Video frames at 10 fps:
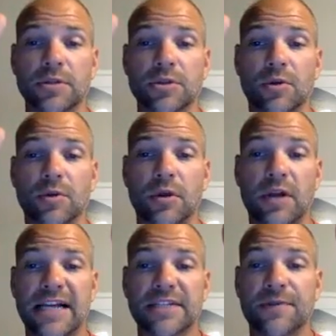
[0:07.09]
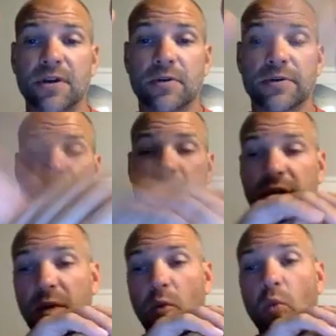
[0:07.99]
So the last video was on
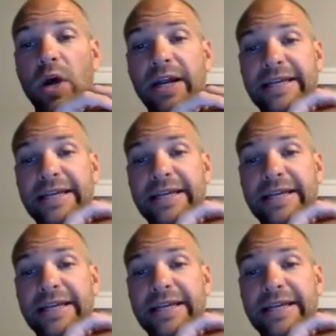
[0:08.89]
like what